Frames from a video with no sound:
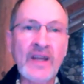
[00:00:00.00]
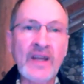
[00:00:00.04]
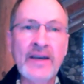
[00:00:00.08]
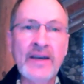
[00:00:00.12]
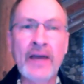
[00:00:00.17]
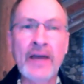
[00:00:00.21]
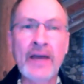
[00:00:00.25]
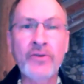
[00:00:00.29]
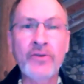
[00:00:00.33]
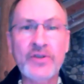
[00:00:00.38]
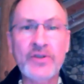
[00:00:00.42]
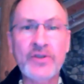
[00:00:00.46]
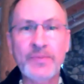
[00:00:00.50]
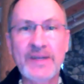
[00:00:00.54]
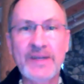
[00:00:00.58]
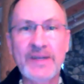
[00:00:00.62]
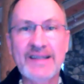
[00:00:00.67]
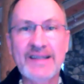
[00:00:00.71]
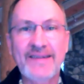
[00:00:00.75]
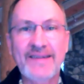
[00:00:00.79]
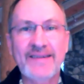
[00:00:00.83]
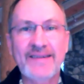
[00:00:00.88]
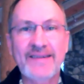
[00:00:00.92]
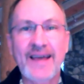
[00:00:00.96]
Now, it's
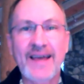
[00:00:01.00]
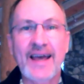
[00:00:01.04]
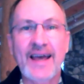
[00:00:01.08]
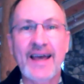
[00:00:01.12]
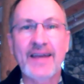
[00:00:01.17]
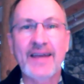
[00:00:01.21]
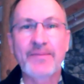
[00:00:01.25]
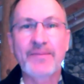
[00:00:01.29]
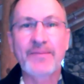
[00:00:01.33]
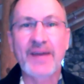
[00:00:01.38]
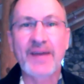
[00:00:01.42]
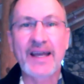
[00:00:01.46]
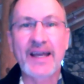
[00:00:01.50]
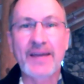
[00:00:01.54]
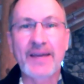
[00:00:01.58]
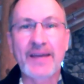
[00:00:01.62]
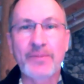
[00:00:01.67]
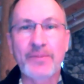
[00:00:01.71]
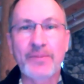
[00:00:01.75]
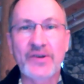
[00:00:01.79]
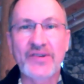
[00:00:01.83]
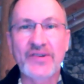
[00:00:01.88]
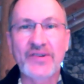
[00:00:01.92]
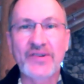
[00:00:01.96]
been said by
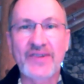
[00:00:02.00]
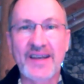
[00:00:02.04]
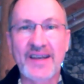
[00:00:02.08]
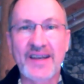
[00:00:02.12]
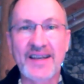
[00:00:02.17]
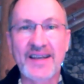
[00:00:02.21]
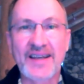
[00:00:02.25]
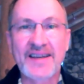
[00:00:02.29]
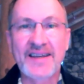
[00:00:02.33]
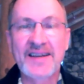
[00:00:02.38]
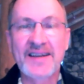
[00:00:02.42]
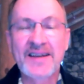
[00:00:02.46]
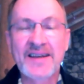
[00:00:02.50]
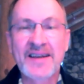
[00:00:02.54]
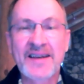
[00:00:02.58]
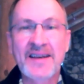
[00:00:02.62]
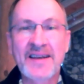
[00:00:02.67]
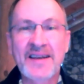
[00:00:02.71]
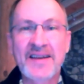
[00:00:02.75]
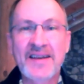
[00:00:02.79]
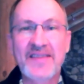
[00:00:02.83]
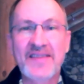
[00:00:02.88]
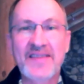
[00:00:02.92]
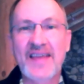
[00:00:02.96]
Emerson
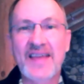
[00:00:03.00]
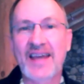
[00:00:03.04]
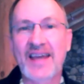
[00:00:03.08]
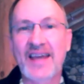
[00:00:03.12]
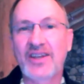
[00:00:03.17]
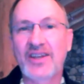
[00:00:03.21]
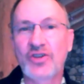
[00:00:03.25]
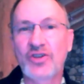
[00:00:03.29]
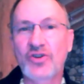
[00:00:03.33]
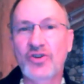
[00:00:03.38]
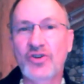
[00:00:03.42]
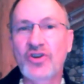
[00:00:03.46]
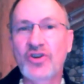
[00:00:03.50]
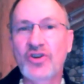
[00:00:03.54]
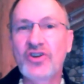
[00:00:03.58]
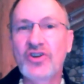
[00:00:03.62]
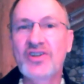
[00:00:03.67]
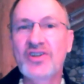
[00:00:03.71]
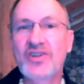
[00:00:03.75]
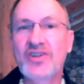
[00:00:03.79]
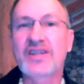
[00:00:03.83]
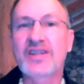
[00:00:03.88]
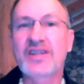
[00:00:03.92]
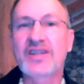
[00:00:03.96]
that you
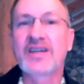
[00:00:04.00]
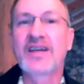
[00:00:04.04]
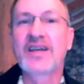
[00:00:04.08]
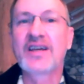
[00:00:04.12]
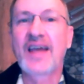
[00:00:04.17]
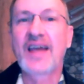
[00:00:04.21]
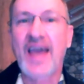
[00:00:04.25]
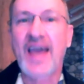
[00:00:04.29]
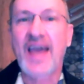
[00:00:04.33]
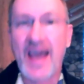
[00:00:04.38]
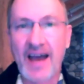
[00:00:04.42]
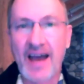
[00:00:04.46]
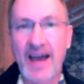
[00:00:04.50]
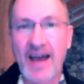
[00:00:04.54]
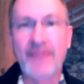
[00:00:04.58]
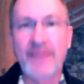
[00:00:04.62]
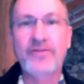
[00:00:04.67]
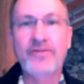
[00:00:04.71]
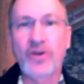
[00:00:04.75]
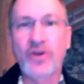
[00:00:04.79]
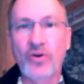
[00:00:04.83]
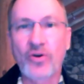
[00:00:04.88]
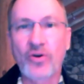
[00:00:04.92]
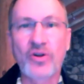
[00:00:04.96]
couldn't
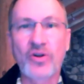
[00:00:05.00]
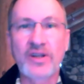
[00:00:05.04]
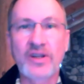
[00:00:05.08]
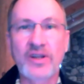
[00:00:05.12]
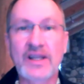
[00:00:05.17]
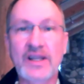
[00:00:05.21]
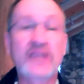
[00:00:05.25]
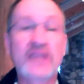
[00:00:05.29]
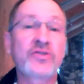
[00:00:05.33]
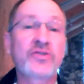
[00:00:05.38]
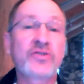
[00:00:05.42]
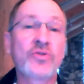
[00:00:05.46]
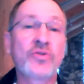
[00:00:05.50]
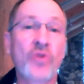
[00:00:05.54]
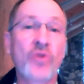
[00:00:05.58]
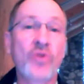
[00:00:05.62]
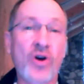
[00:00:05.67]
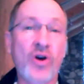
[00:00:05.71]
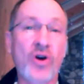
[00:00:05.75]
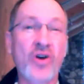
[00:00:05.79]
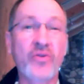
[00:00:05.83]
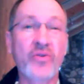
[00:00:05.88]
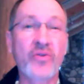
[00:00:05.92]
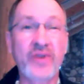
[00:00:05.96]
have a goal unless you
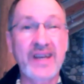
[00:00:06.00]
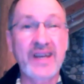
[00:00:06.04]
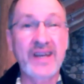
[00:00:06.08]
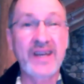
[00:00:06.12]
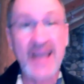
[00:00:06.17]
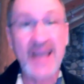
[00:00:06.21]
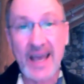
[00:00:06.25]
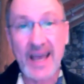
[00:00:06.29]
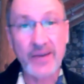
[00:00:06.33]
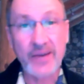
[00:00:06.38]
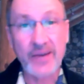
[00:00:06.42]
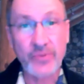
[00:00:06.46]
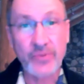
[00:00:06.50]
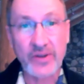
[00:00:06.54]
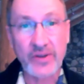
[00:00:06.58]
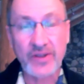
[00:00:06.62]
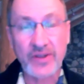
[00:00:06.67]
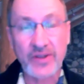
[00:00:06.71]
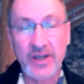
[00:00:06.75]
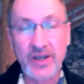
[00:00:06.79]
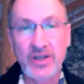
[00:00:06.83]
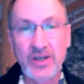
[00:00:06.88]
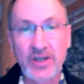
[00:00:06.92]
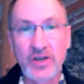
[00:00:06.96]
already had
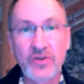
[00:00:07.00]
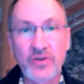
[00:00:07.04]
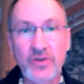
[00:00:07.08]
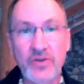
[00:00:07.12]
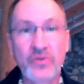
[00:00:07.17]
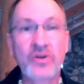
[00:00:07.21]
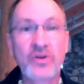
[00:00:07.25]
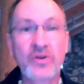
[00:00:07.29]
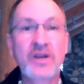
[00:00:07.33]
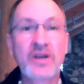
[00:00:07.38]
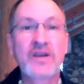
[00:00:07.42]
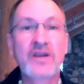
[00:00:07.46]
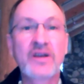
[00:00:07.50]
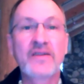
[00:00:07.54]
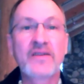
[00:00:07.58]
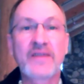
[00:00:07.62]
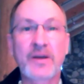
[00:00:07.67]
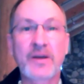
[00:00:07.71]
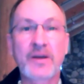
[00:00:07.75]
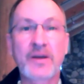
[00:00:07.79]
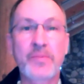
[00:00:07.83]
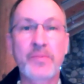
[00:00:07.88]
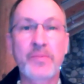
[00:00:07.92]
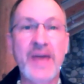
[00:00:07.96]
within you
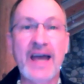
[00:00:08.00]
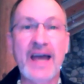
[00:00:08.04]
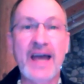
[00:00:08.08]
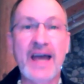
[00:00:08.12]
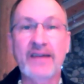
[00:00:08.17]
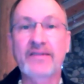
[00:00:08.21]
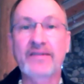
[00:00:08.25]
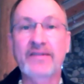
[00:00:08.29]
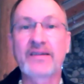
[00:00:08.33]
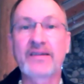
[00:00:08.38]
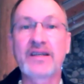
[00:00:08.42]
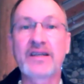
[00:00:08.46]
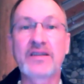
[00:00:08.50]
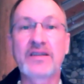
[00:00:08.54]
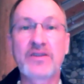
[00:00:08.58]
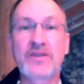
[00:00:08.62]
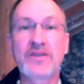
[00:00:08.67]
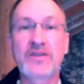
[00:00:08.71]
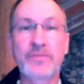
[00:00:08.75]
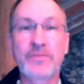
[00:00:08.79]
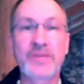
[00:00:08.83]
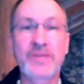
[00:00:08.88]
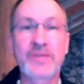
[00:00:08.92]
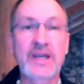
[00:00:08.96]
the capacity
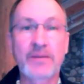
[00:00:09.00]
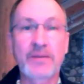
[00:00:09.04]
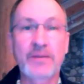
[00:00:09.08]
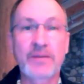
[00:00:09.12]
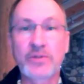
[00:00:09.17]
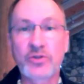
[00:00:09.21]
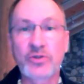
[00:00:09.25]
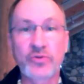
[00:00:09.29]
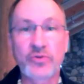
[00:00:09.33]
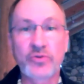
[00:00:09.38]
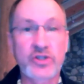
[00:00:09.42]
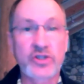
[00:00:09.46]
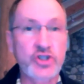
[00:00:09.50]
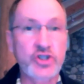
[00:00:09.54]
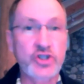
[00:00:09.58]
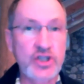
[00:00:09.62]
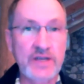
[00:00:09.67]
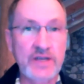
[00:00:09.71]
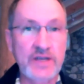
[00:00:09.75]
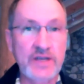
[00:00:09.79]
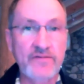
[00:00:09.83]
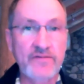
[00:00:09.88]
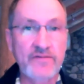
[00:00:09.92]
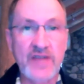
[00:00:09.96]
to be able to
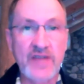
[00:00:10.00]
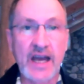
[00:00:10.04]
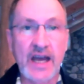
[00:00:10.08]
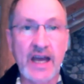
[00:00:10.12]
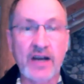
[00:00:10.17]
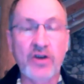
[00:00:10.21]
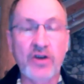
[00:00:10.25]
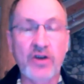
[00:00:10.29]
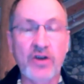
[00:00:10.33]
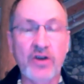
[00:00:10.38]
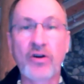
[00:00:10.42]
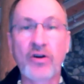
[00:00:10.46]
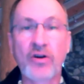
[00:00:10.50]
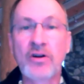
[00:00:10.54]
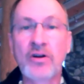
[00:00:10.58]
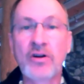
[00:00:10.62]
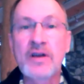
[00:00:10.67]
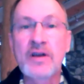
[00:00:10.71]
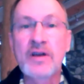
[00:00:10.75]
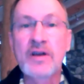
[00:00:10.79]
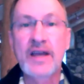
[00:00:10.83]
achieve that goal.